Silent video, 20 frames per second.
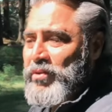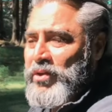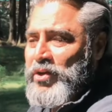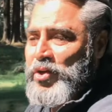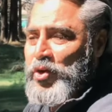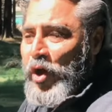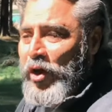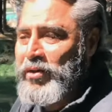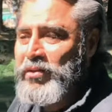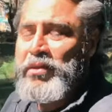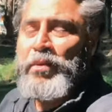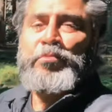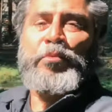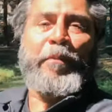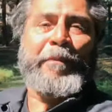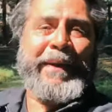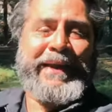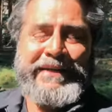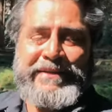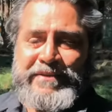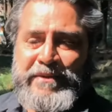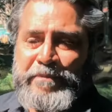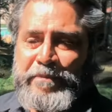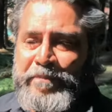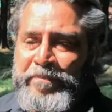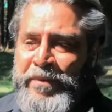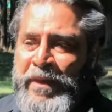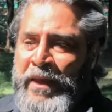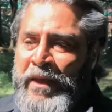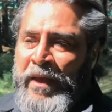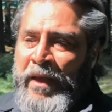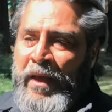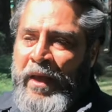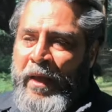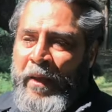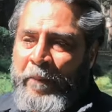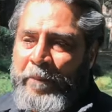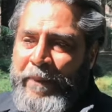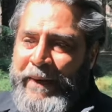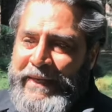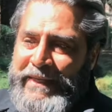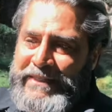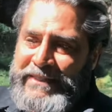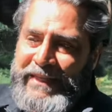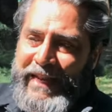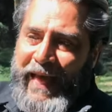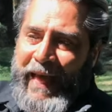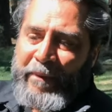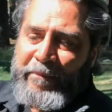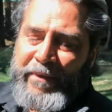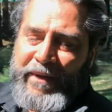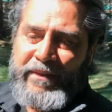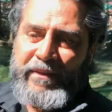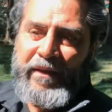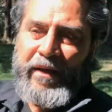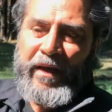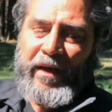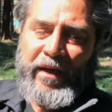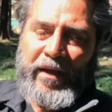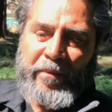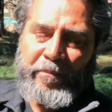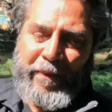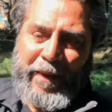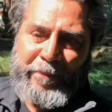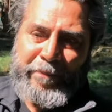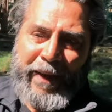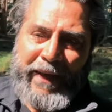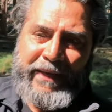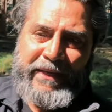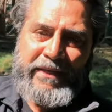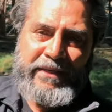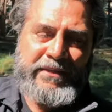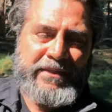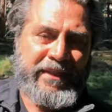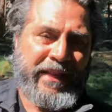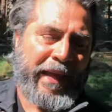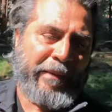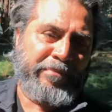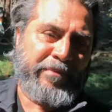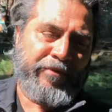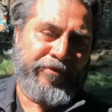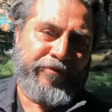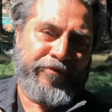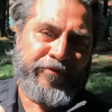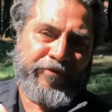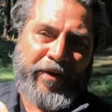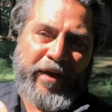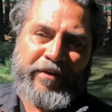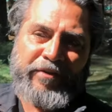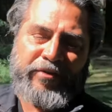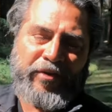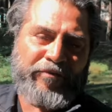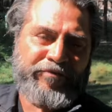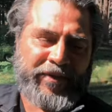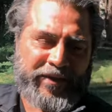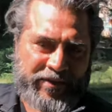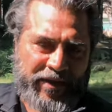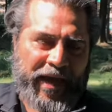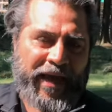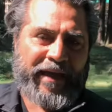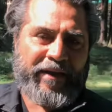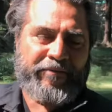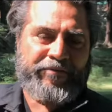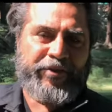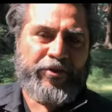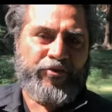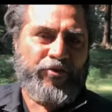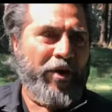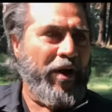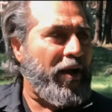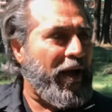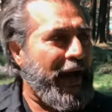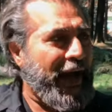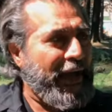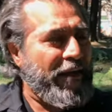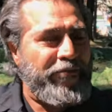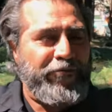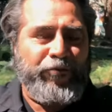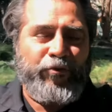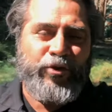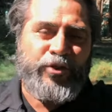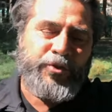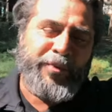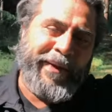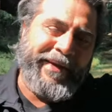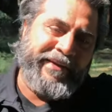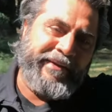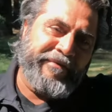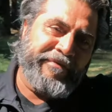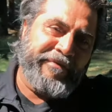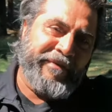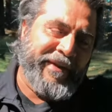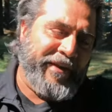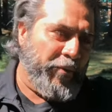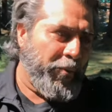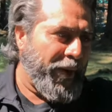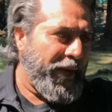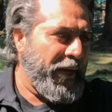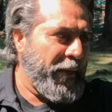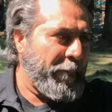got the momentum. But he slammed in, my bike slammed the front of the tire of the truck. I flew twenty feet away